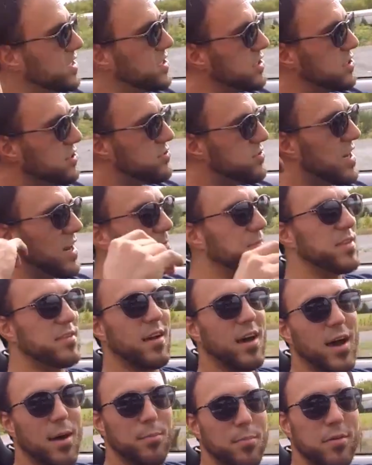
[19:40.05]
just drop the
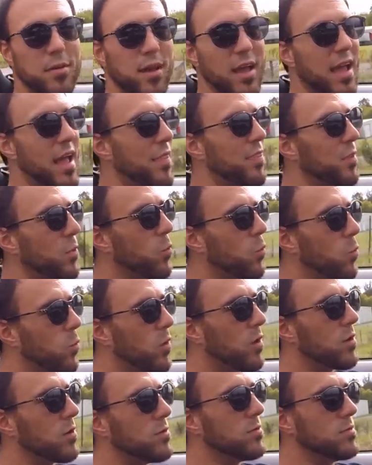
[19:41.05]
top and the
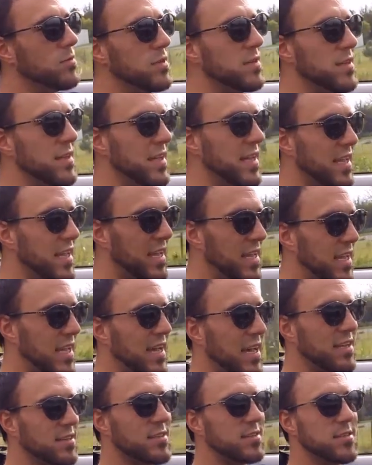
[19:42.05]
world
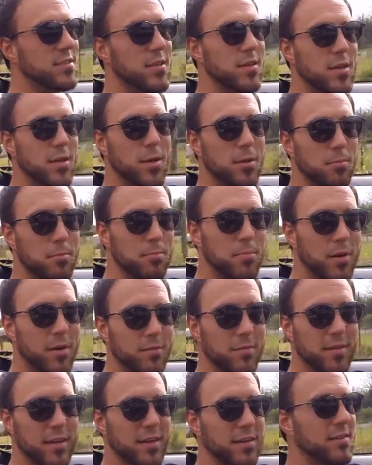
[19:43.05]
gets
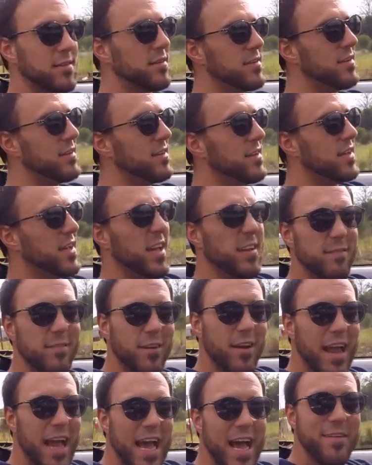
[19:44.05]
perfect. If
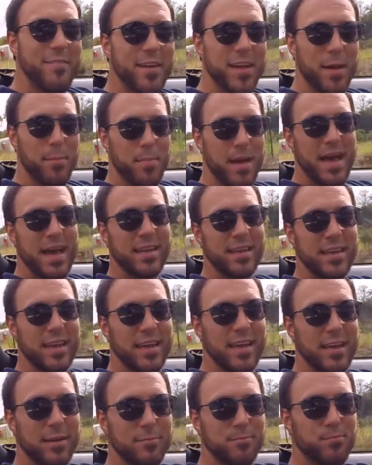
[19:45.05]
you're having a bad
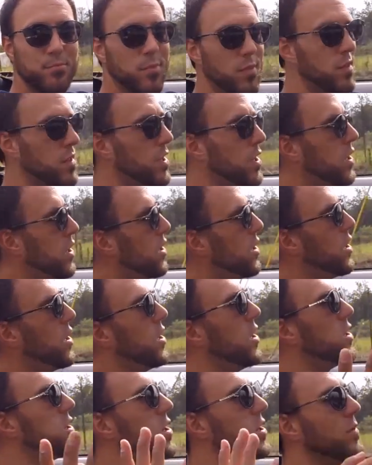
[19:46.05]
day,
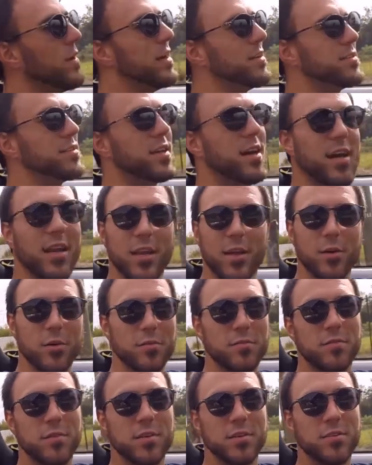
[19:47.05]
go outside and go
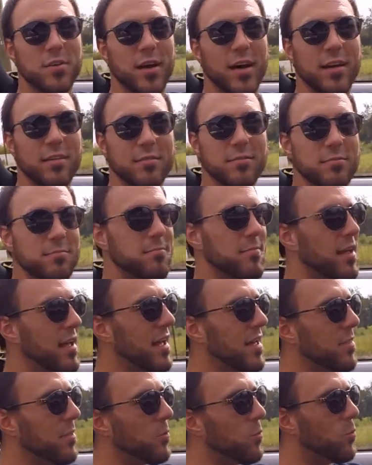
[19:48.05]
for a drive
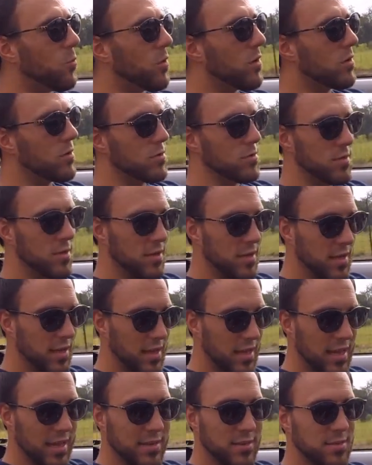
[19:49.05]
and the world
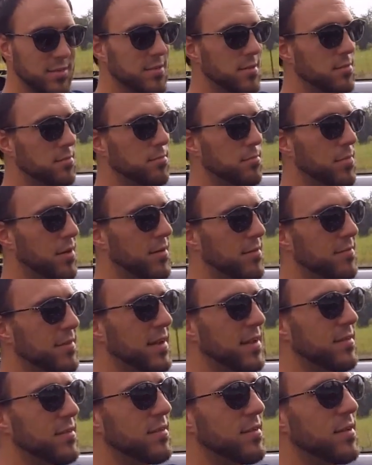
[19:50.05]
gets
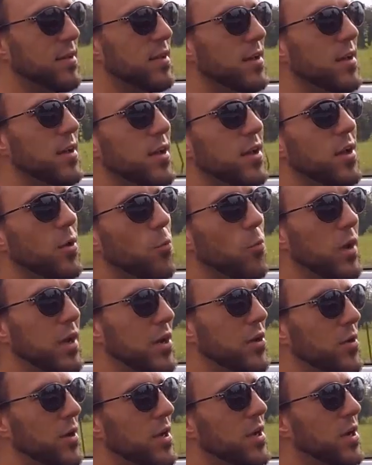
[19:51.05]
perfect. When
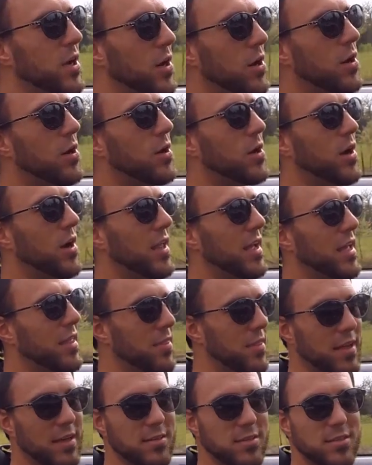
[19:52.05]
you're in a car
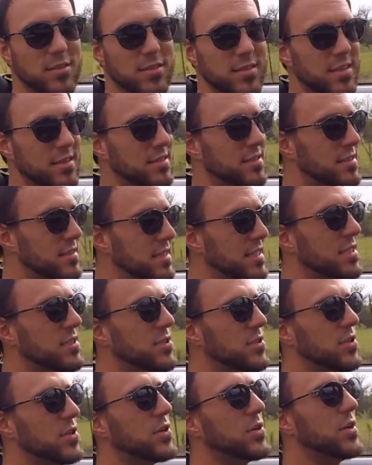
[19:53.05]
like this, that's
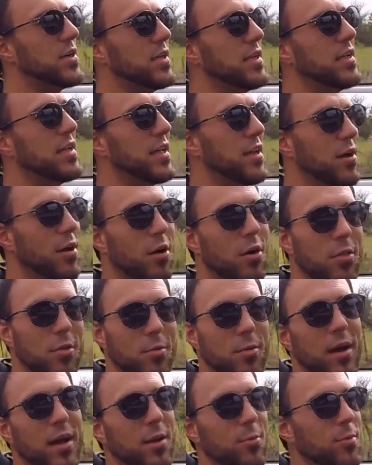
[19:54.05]
this good in all
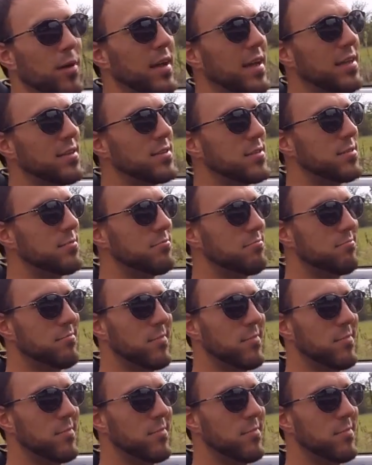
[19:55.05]
the right ways,